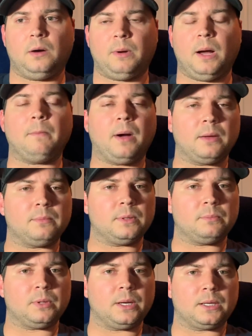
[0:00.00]
I might be
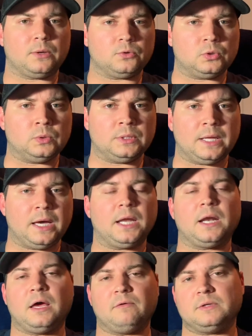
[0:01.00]
planning on doing that.
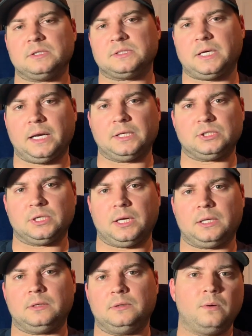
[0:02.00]
I haven't decided
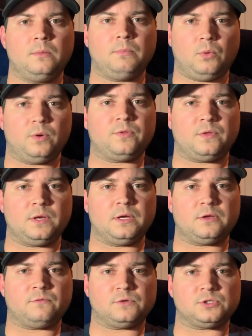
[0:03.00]
yet. But one thing
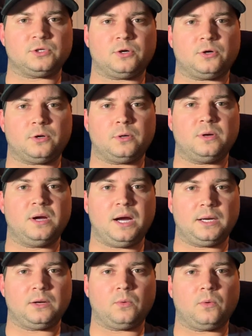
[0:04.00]
is for sure, I
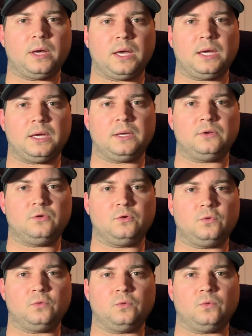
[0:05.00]
need a way
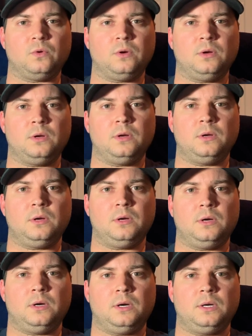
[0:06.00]
to
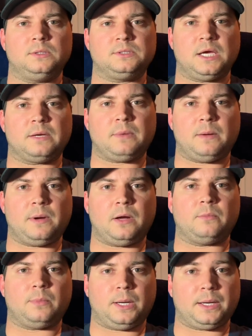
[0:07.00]
take my
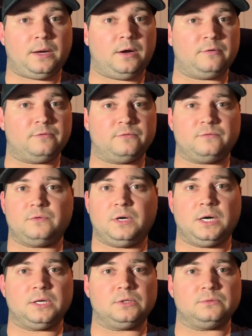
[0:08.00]
mountain bike off
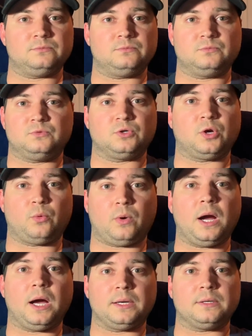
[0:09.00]
to go
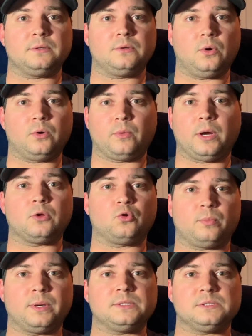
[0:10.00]
ride on a regular
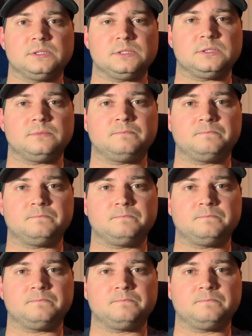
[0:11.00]
basis.